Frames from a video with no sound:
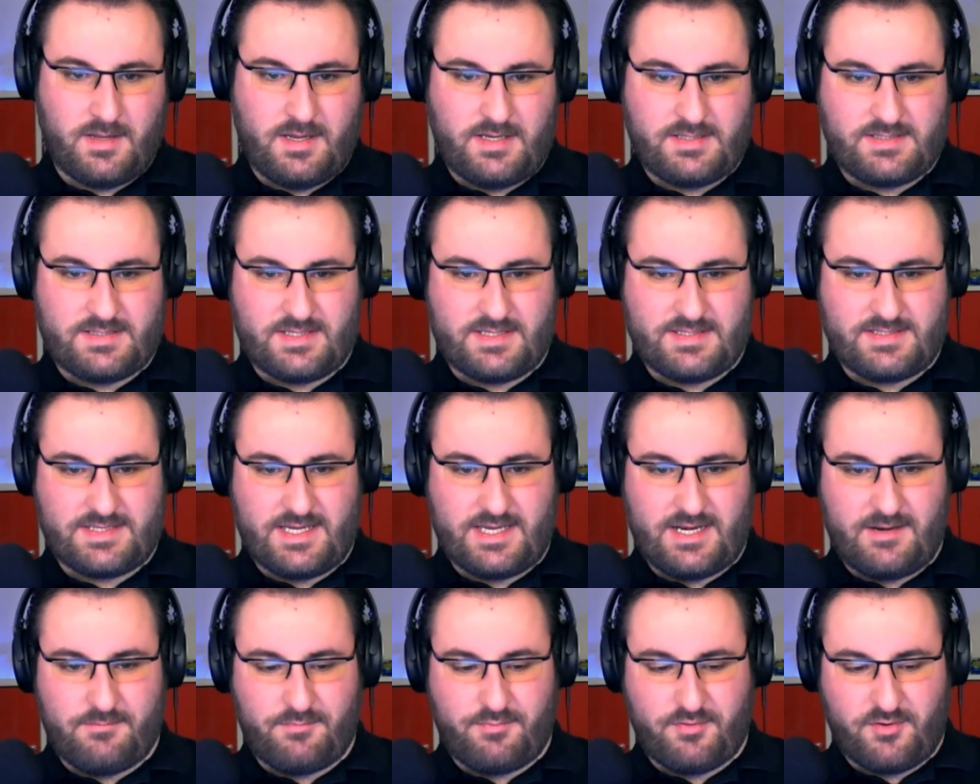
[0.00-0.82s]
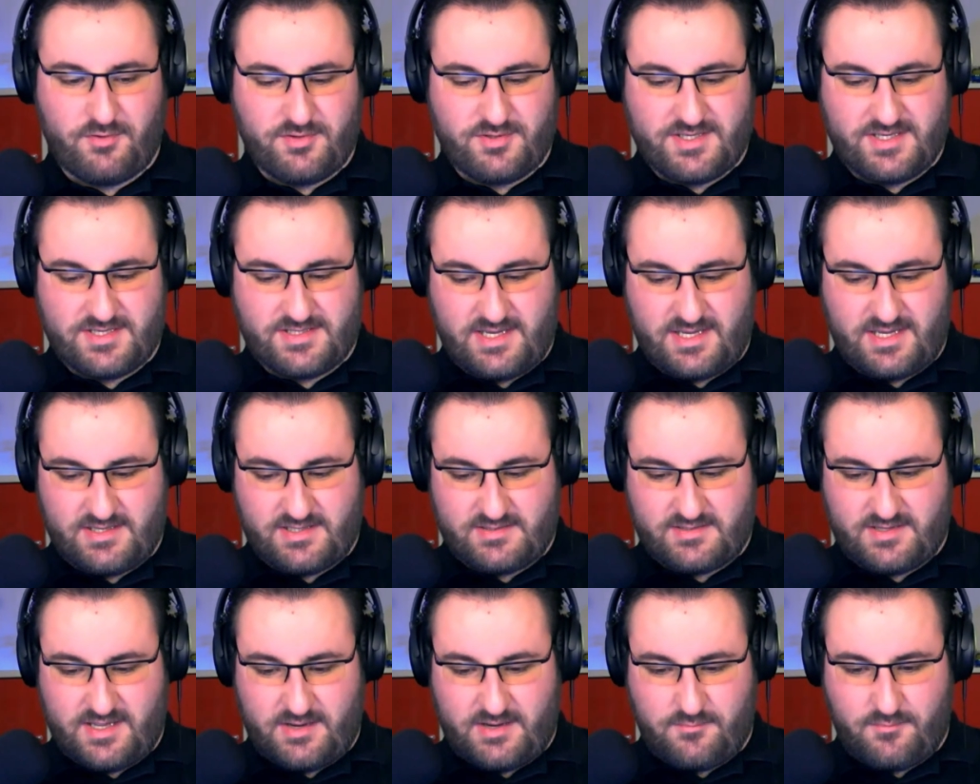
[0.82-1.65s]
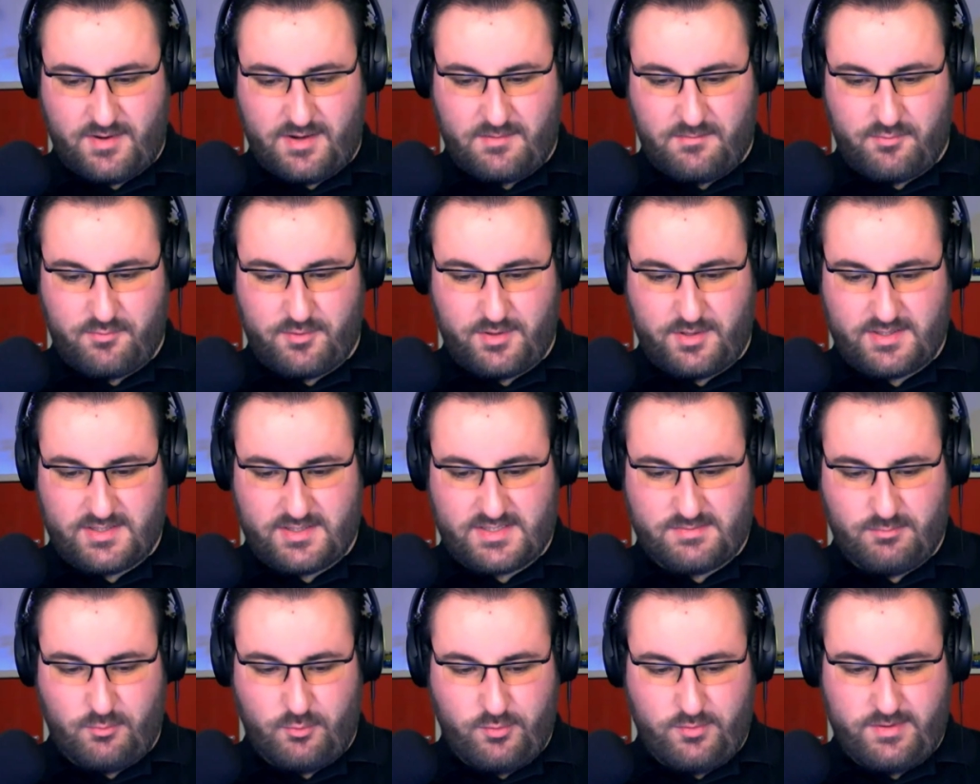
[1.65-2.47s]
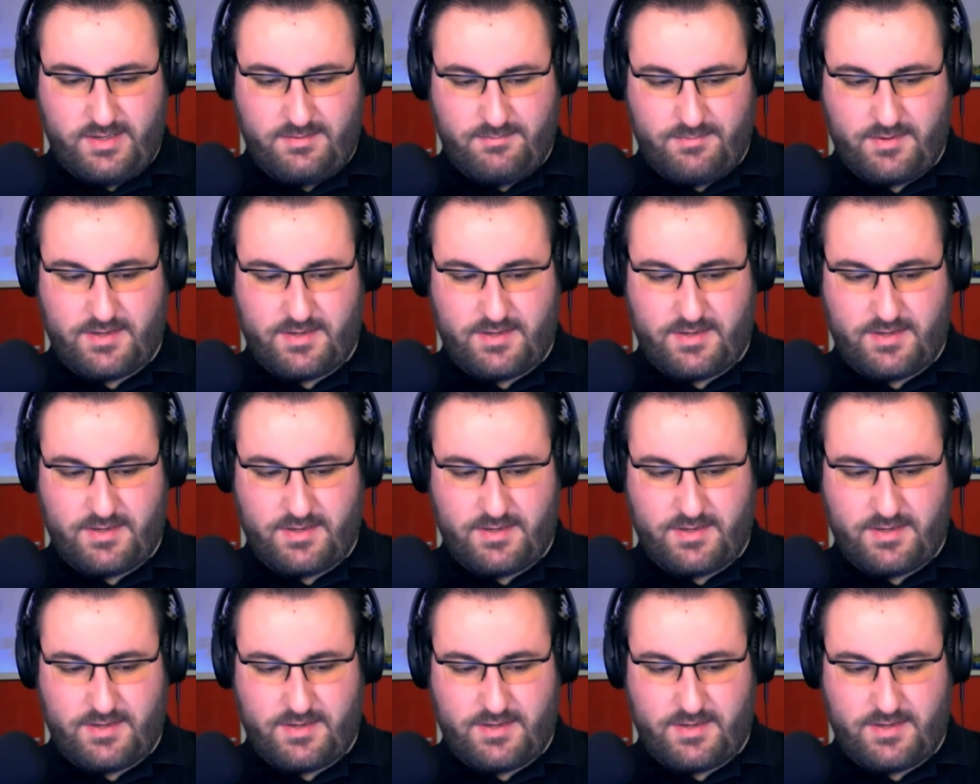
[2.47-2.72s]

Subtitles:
Is that a process that went pretty smoothly?